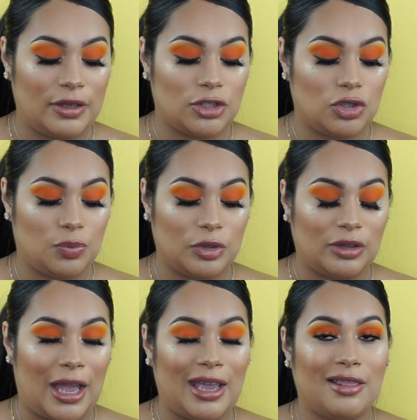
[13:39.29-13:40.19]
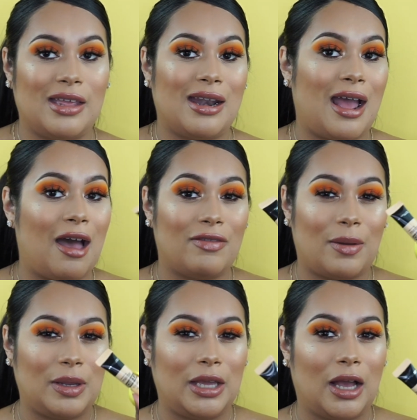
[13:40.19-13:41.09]
It's super light, and they didn't have
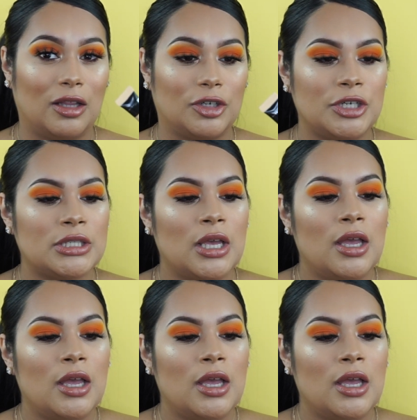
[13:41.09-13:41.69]
that many colors.